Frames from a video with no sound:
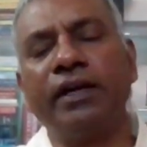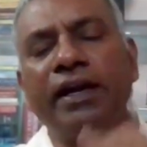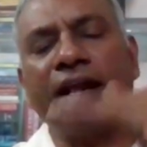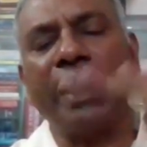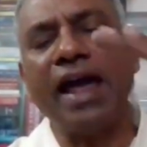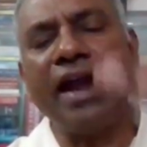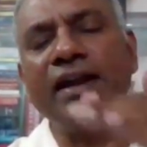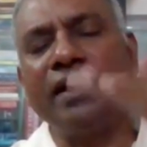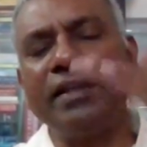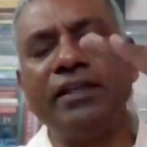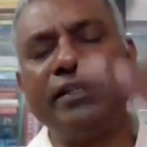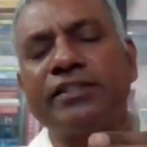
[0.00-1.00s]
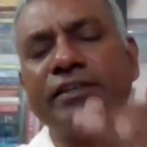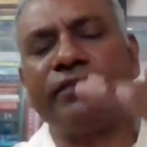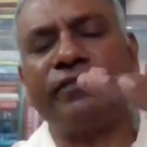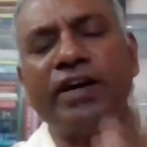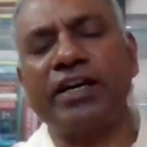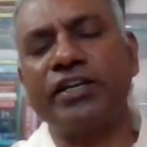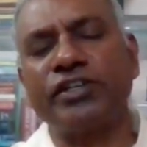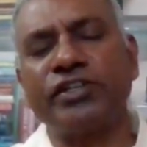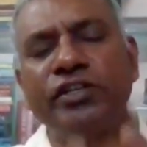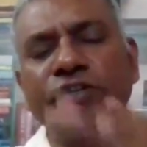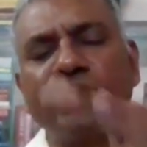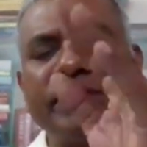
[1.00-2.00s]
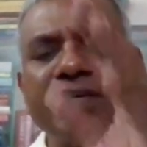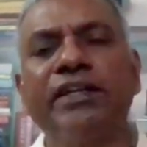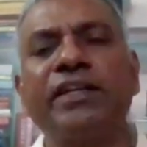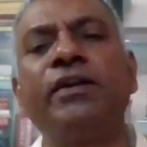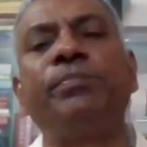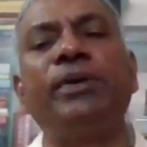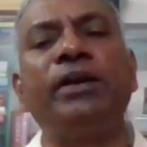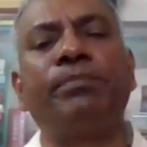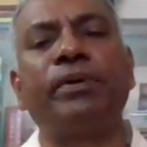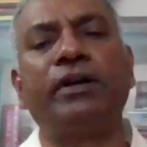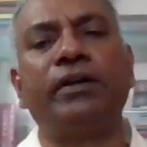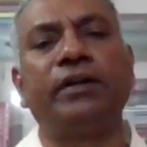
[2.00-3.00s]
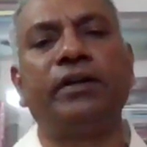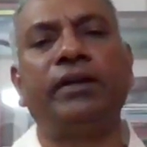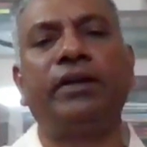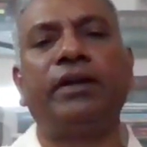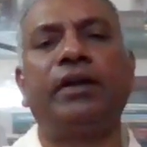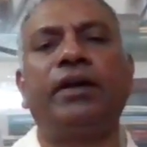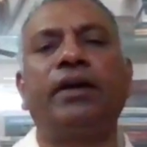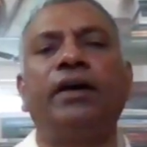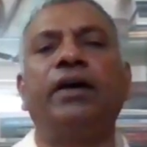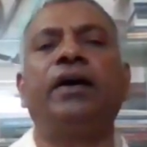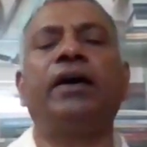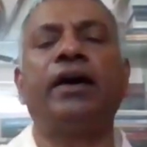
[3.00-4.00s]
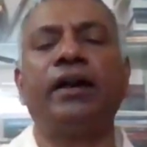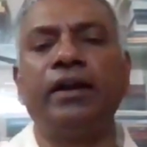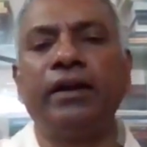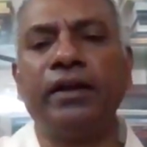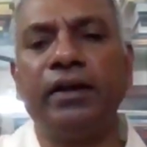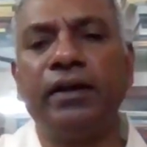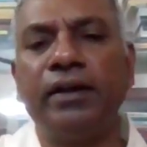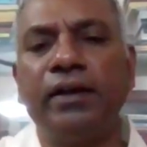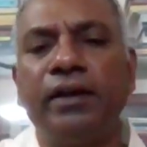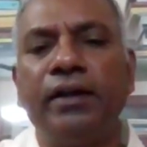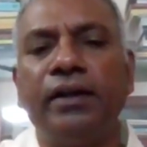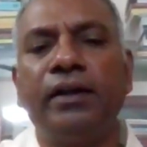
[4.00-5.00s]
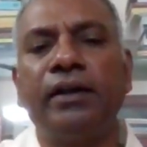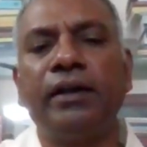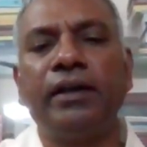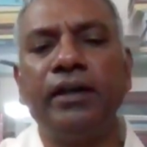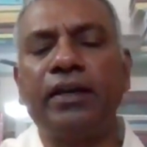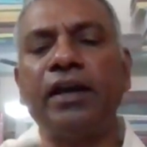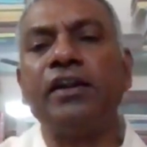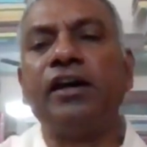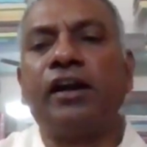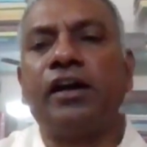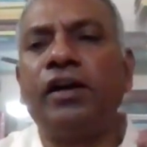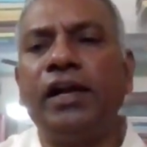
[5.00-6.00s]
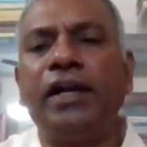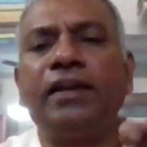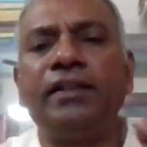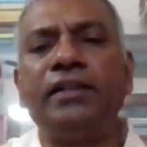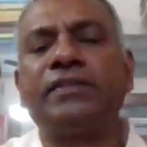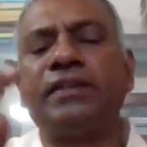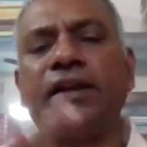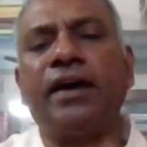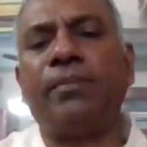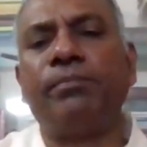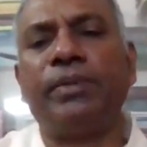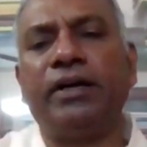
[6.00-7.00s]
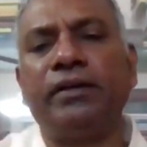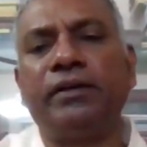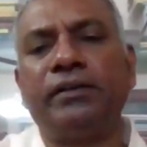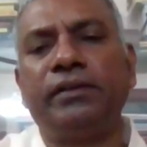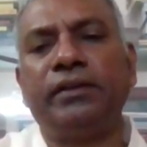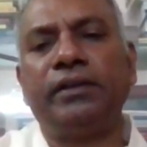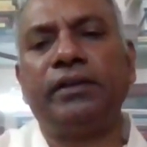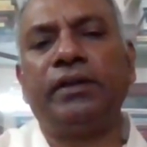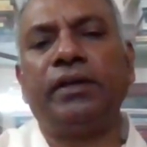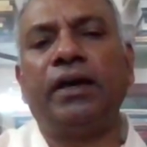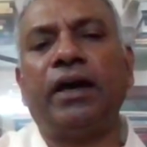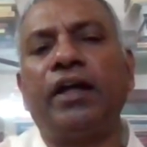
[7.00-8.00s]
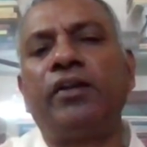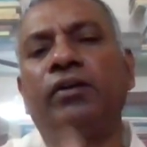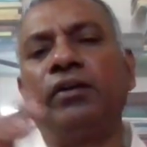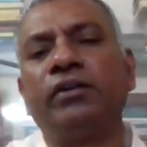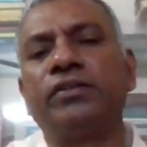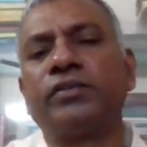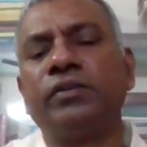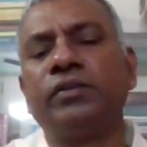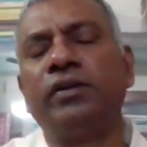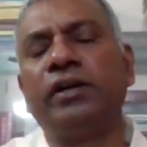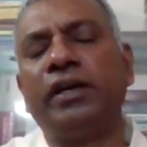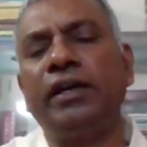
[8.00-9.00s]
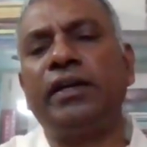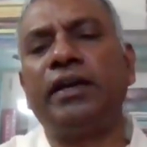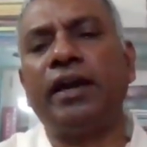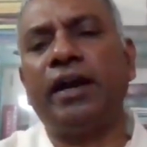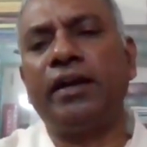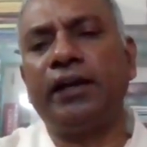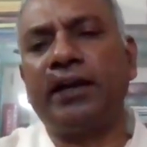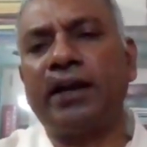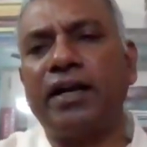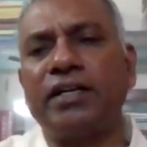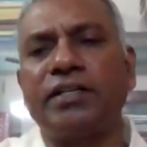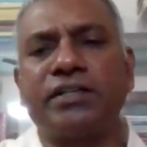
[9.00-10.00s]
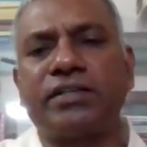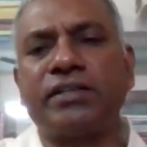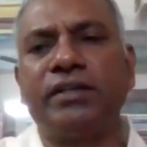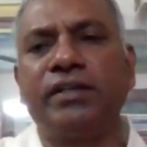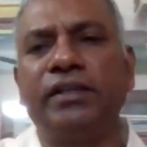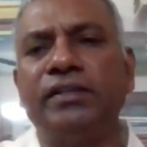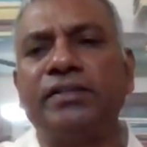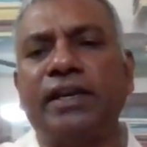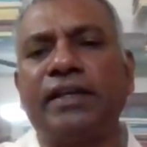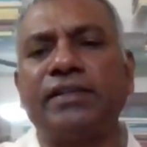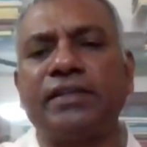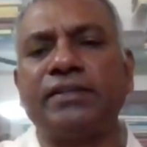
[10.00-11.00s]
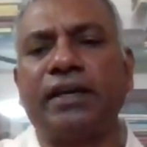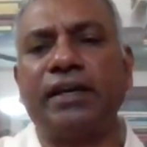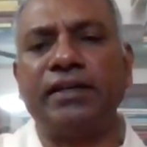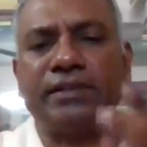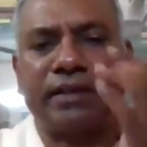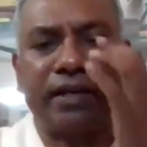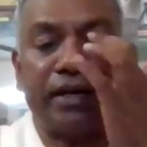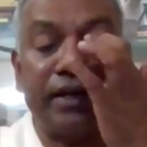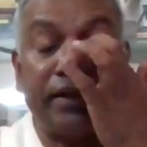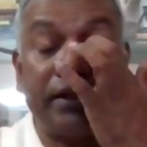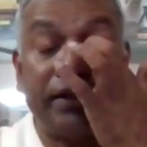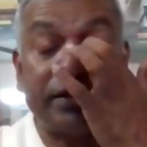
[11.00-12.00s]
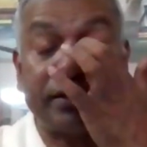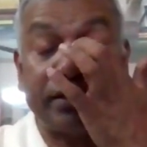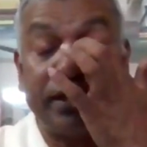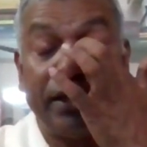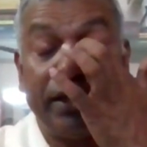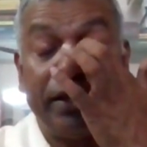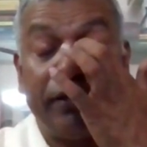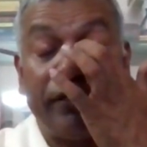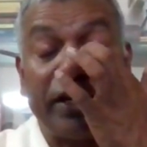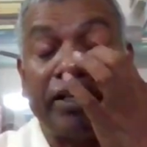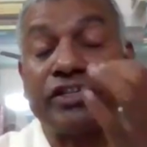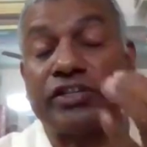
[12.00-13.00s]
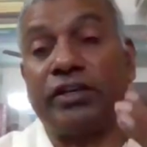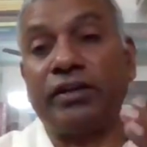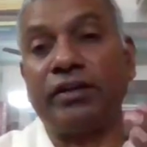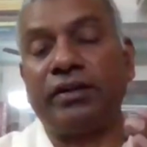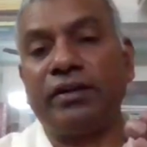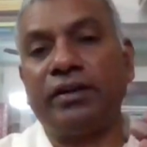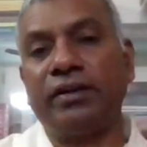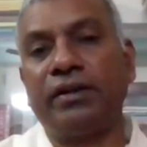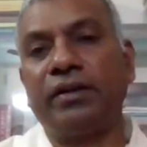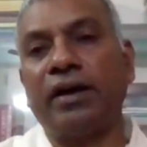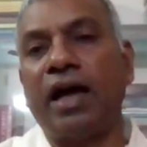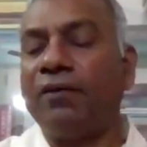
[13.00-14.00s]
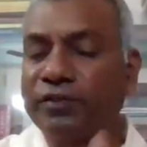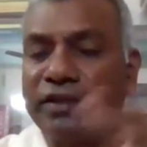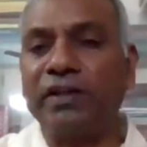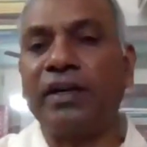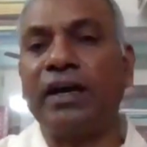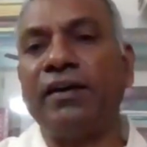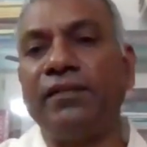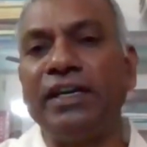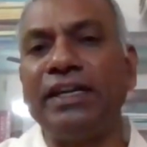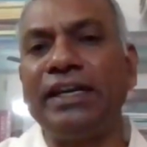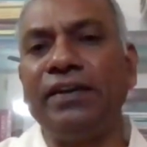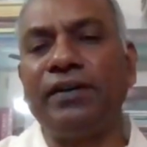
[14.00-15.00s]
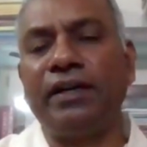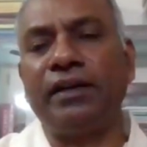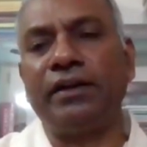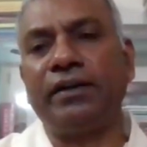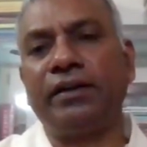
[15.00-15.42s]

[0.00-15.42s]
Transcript: grant this function to certain people, and he can regulate this number, and also he can cut this exercise, cut this function after having given.